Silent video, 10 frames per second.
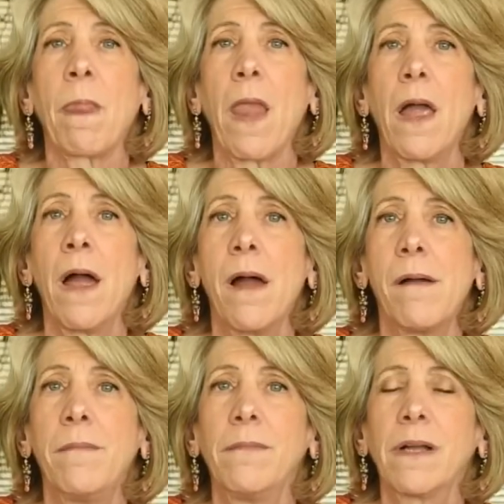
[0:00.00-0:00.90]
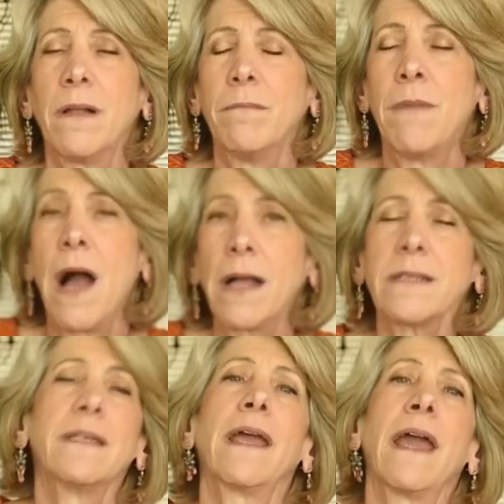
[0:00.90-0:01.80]

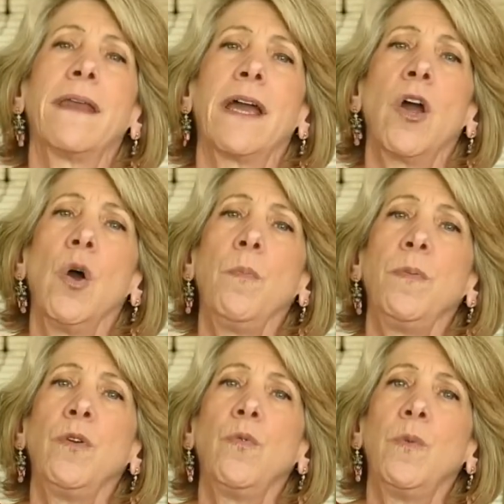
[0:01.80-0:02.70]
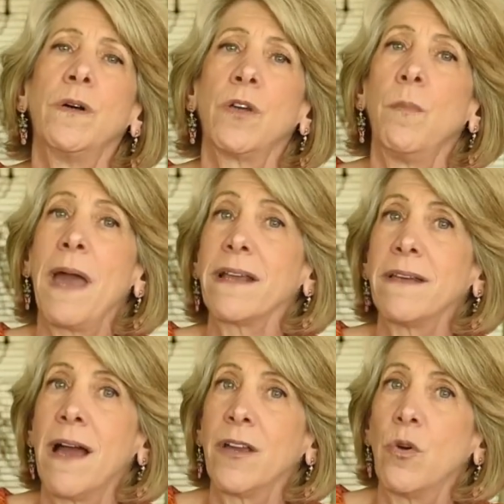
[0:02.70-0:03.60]
box, and I hope you will go back
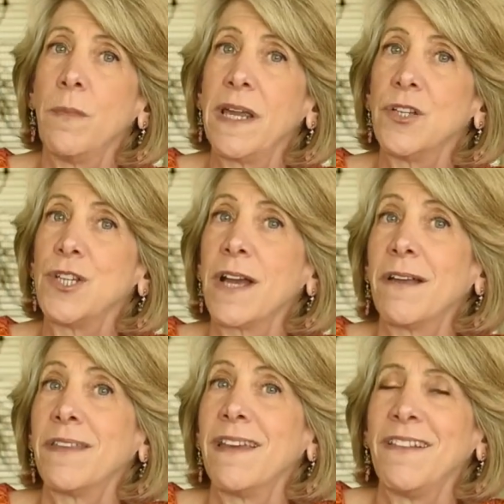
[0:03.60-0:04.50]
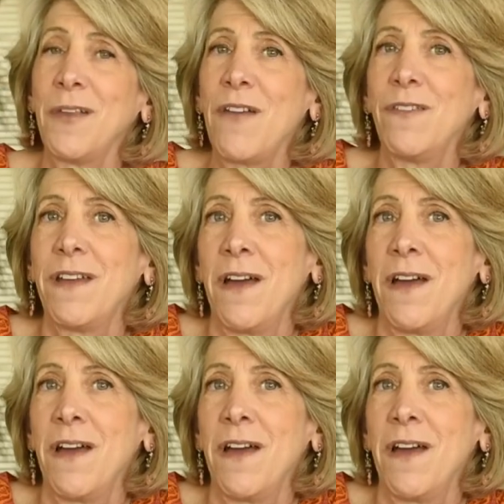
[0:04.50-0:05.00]
to iGourmet and check out the 11